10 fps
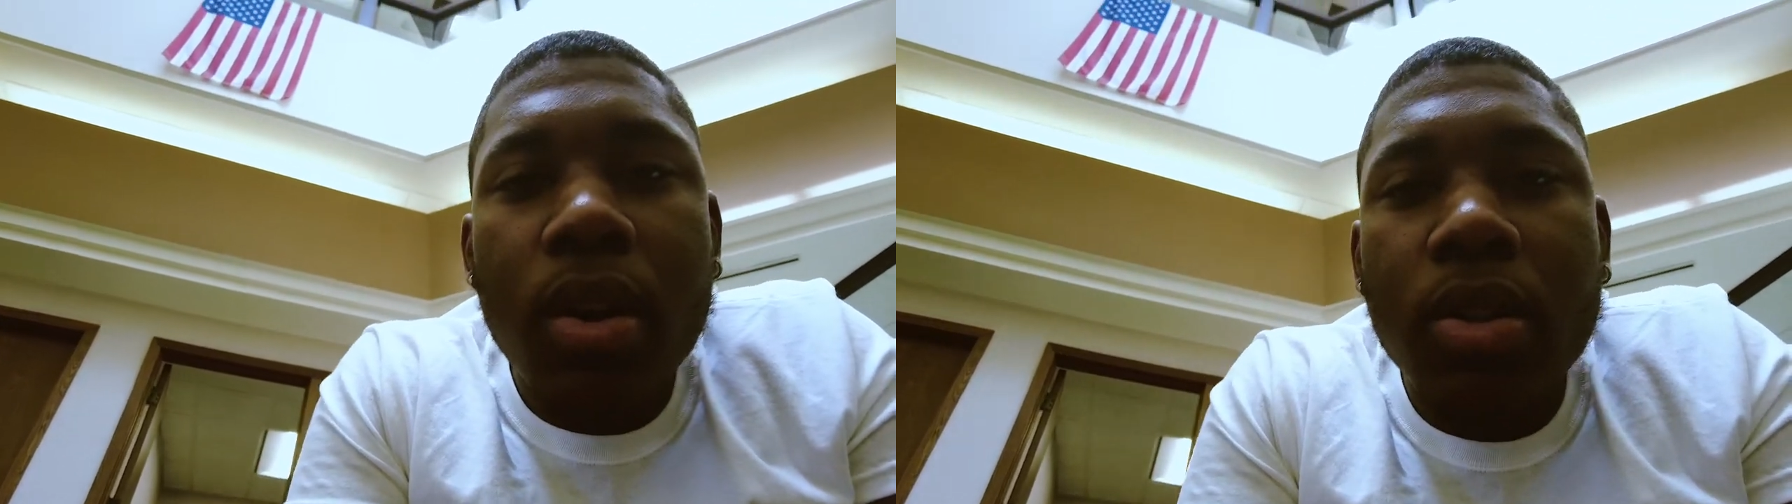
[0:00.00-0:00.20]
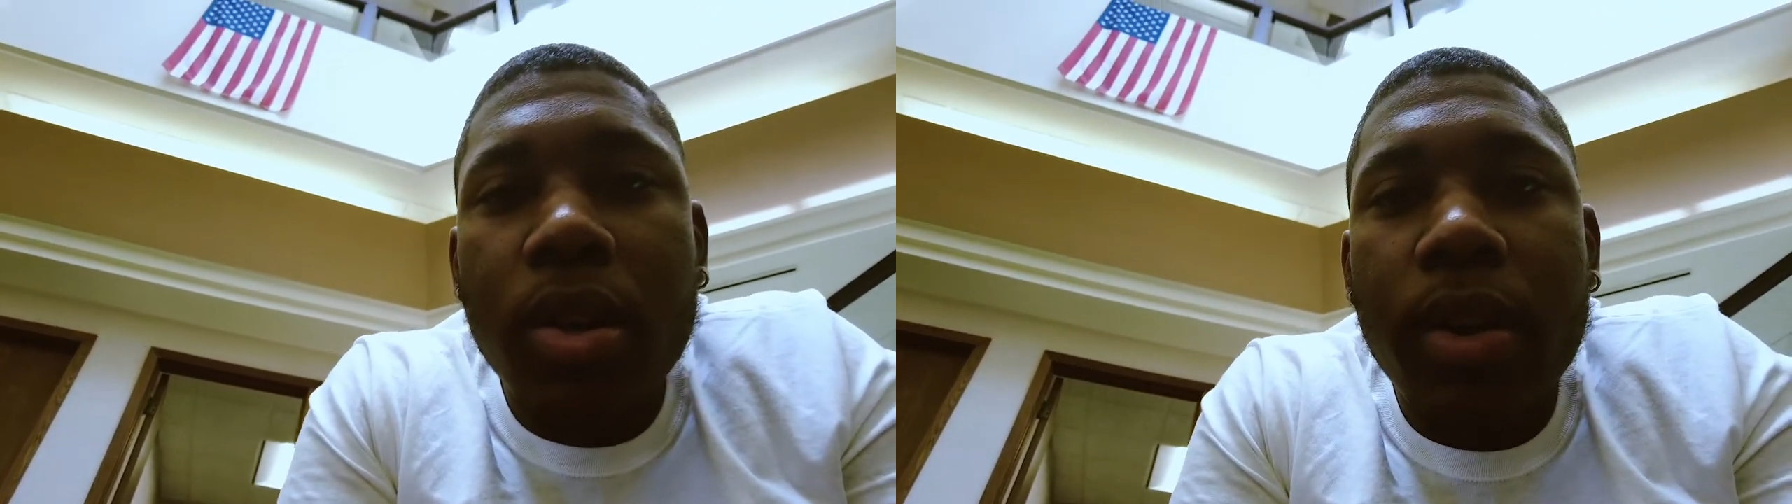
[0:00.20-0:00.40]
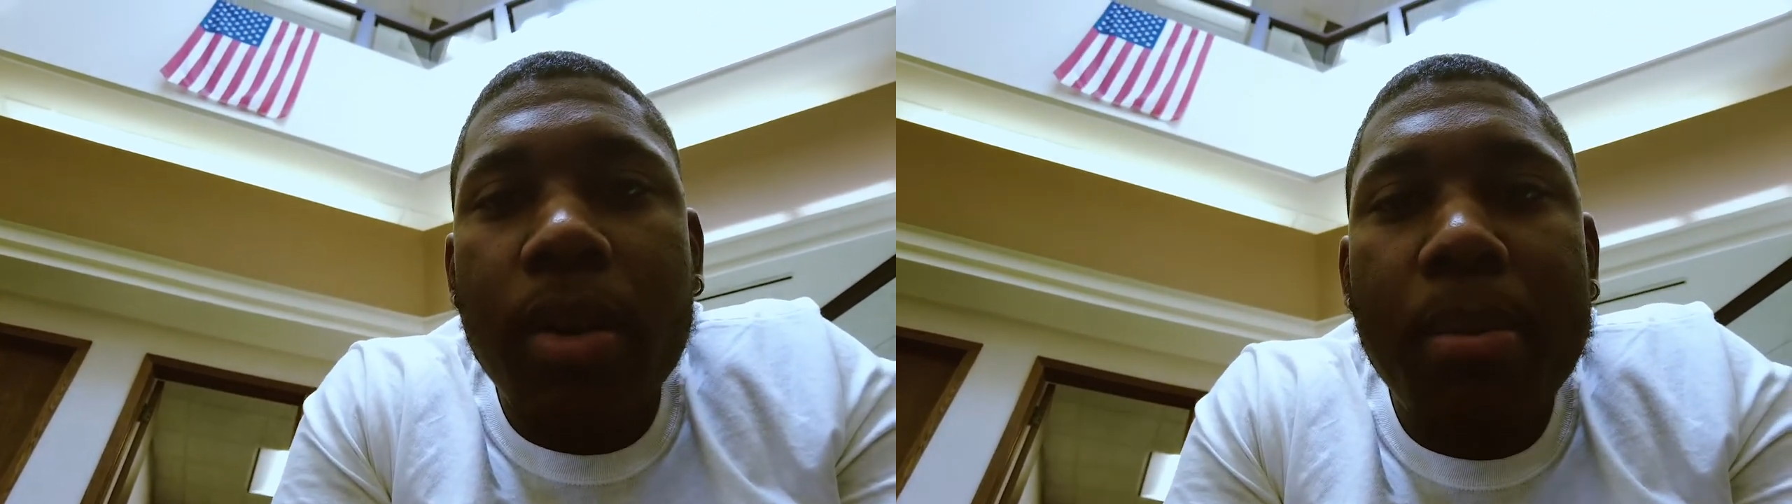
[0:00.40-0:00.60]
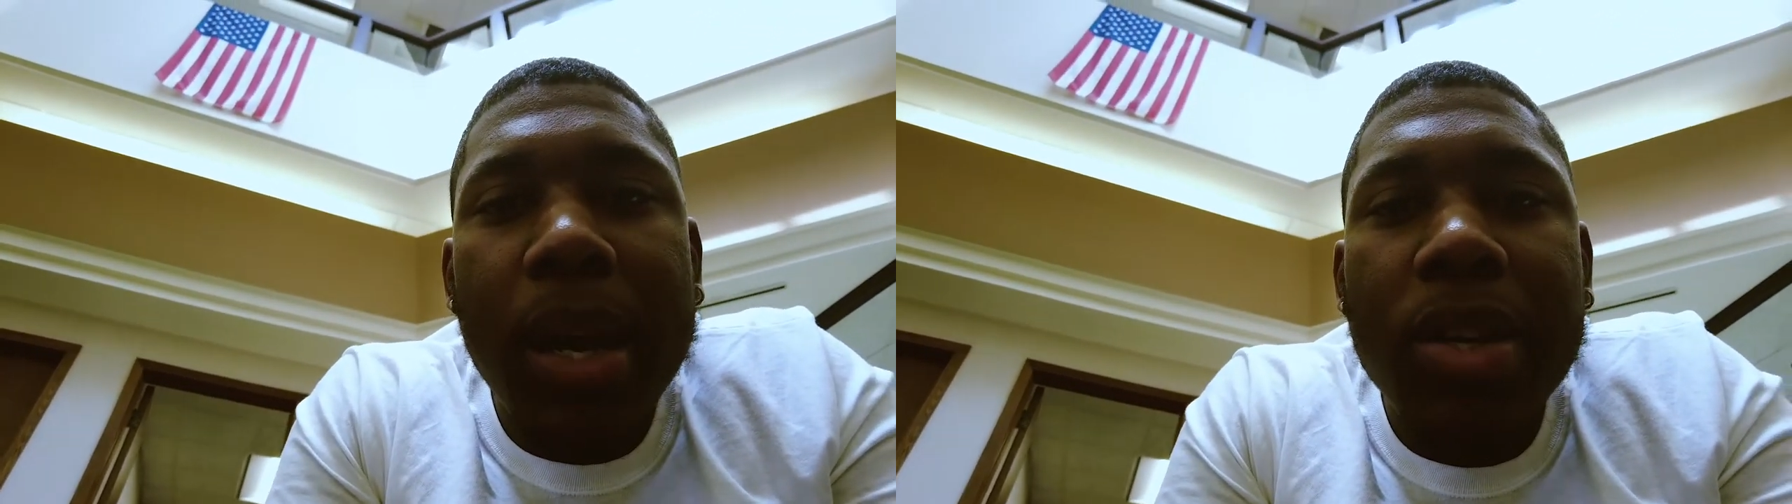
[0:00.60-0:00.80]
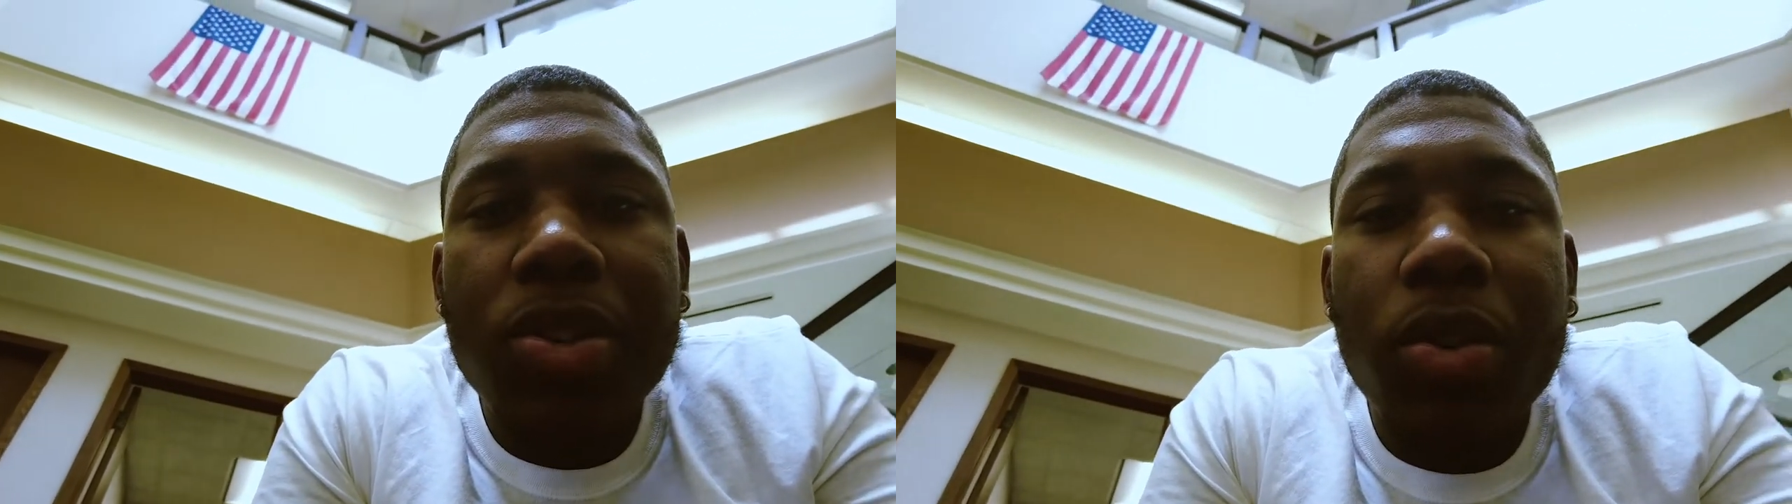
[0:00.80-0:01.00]
sorry,
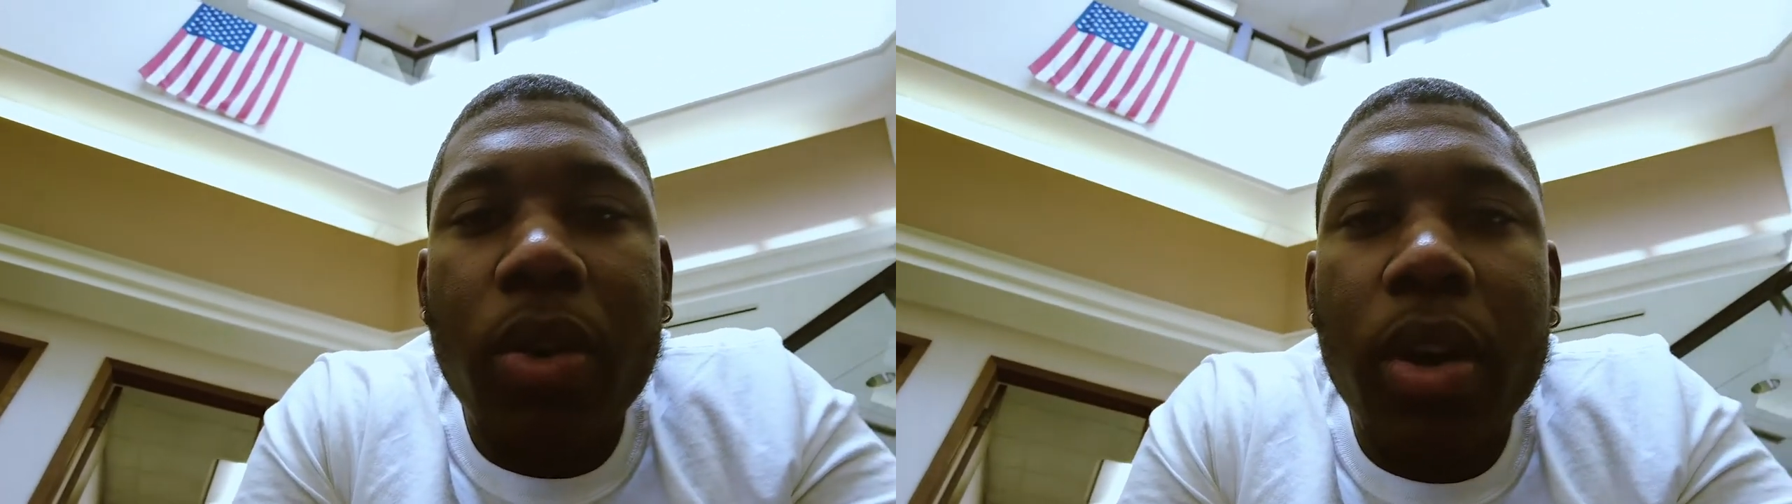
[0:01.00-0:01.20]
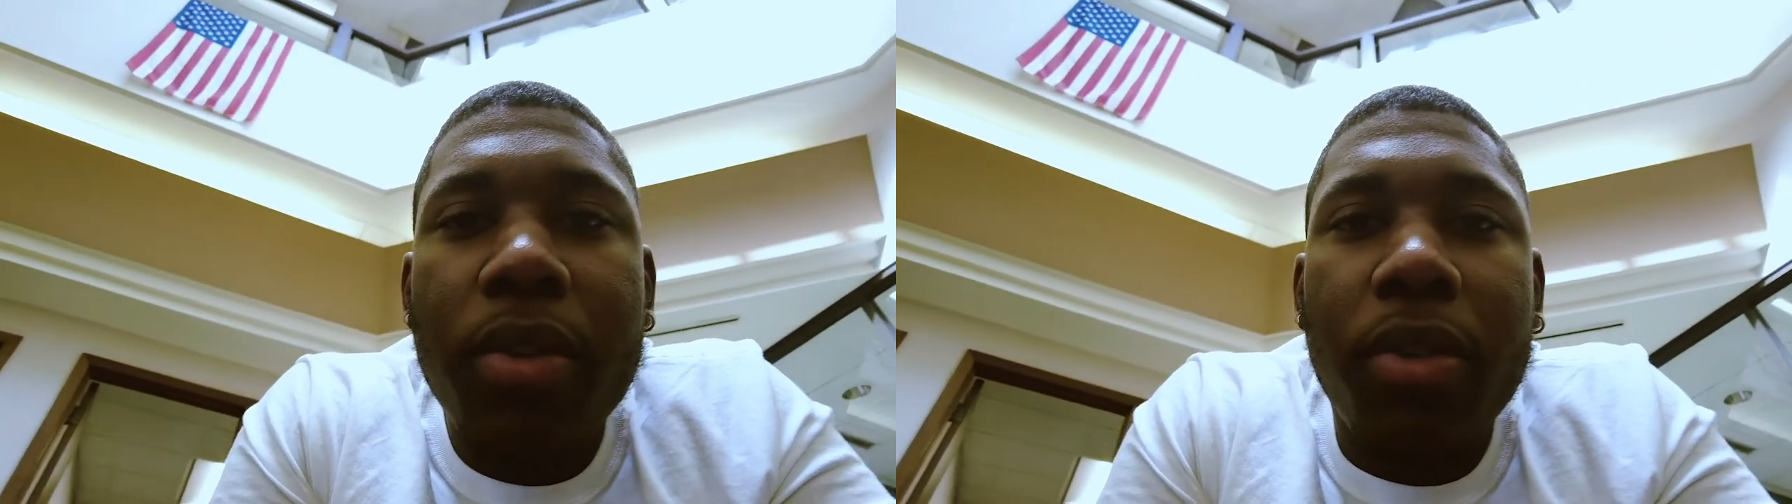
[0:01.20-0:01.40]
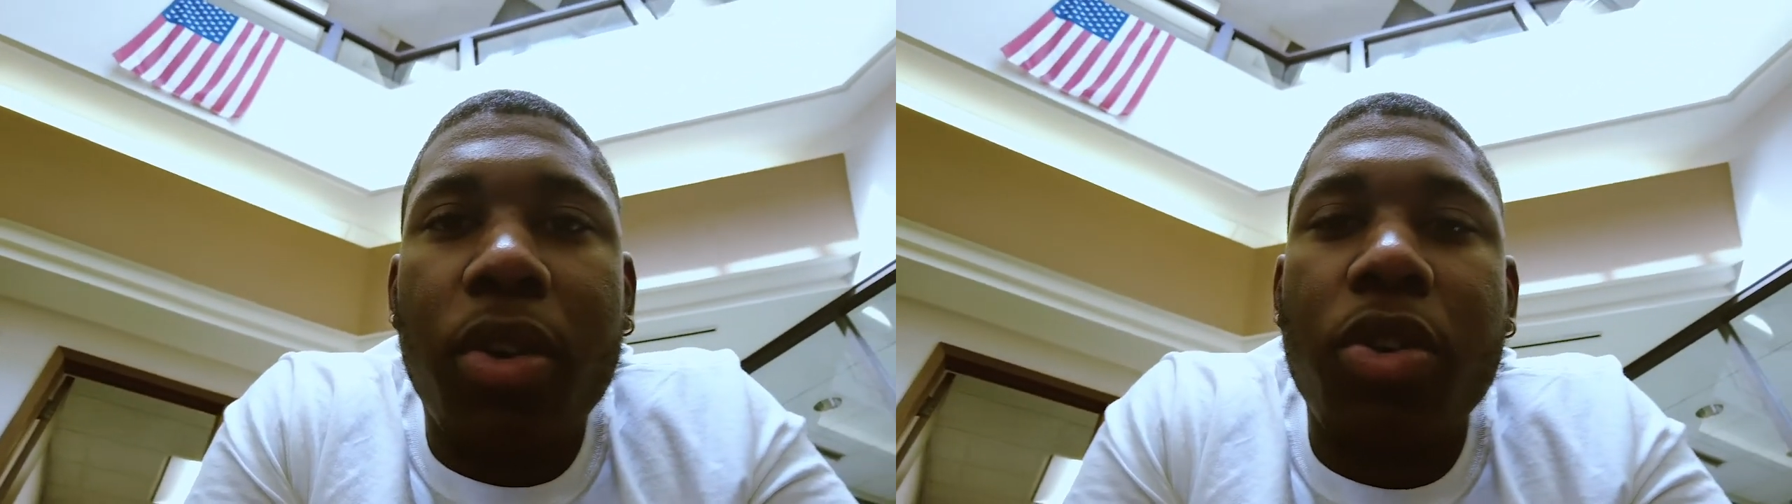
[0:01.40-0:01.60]
make sure if you're